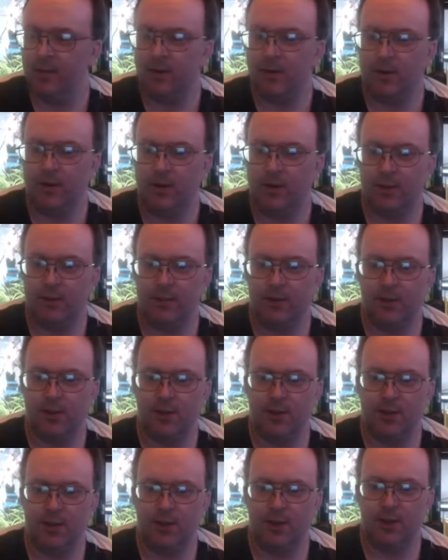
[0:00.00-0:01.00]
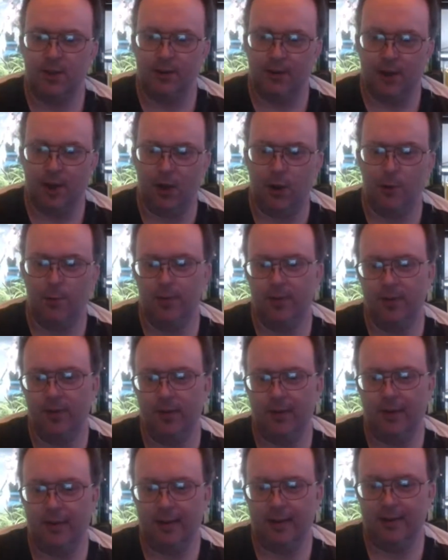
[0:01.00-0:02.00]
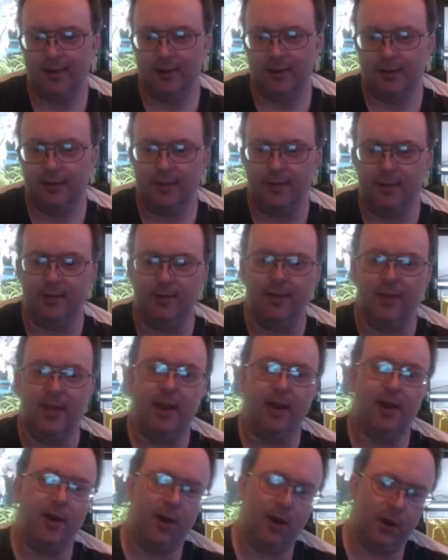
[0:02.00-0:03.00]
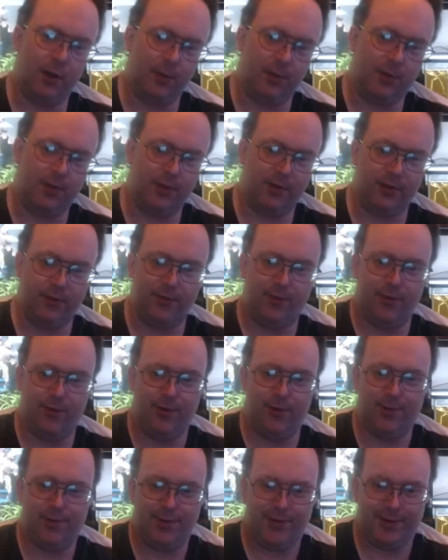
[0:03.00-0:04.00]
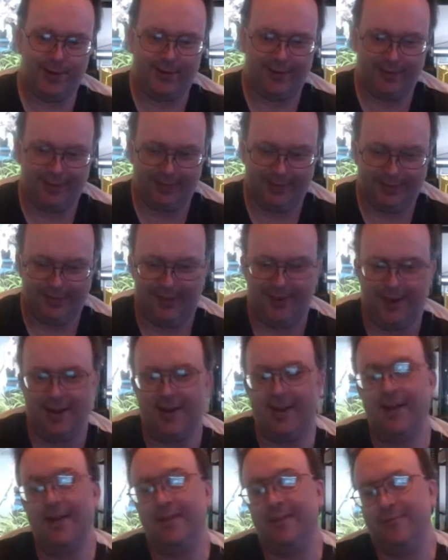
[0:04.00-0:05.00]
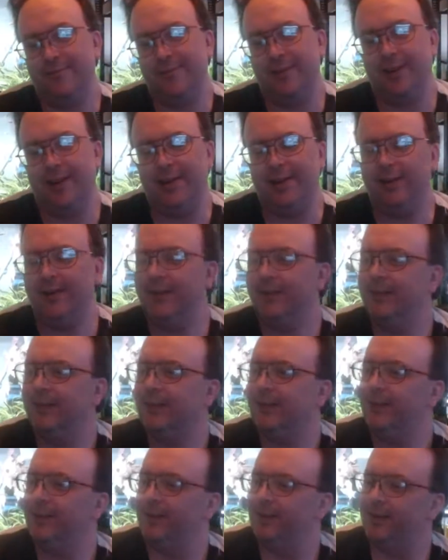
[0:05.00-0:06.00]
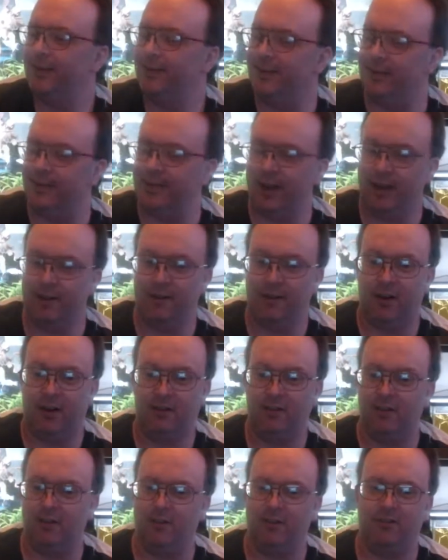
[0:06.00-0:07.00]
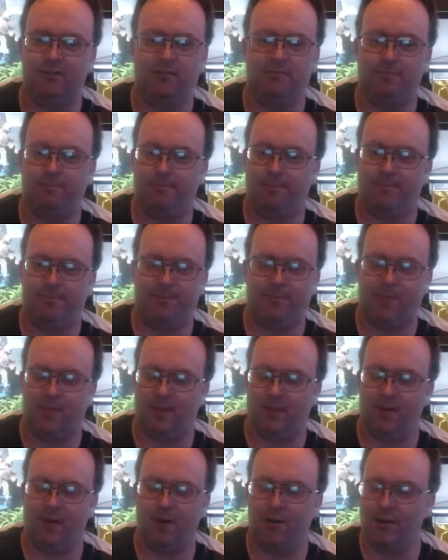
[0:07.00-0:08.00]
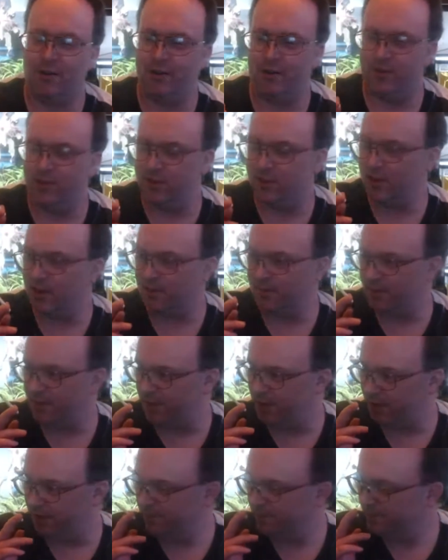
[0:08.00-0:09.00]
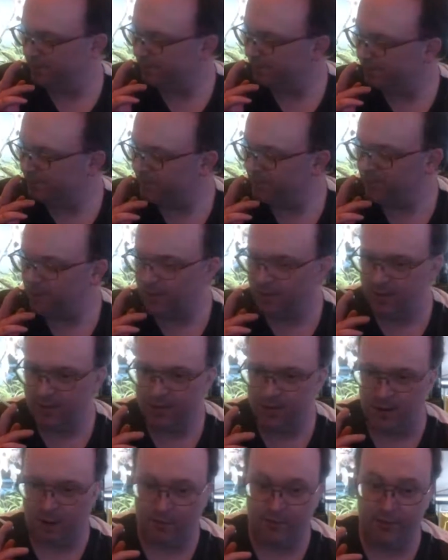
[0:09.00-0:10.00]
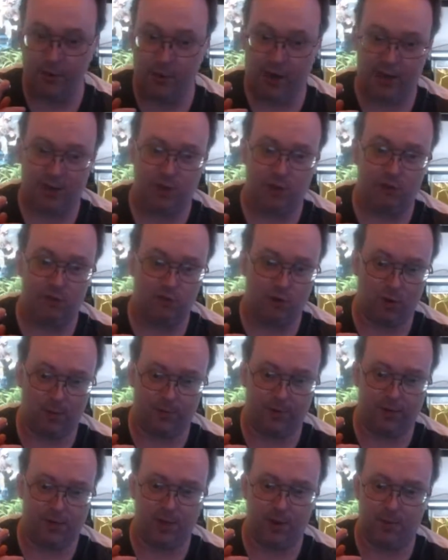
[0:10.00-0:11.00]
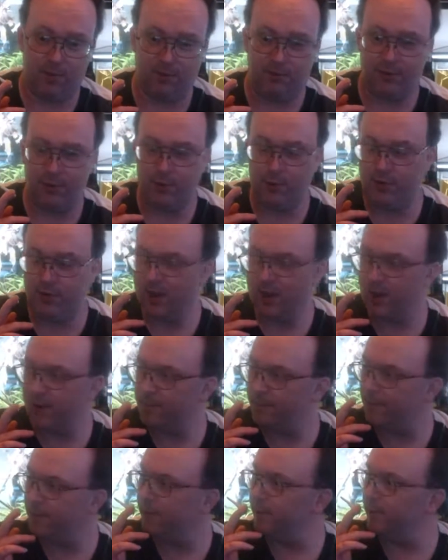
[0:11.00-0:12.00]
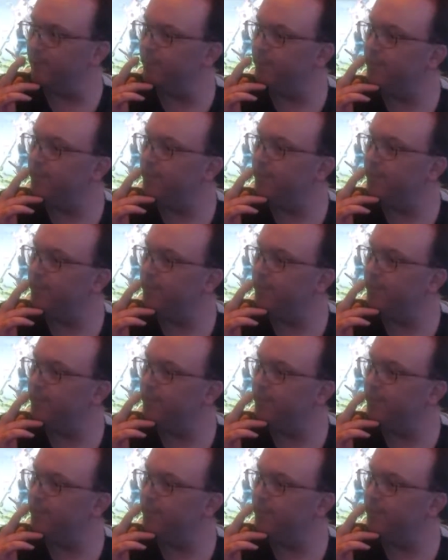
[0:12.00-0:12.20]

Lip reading: Well, lesson learned. Open the lid, then open the food and feed. But yeah, I do the same thing. I've not actually dropped a tub of food yet, but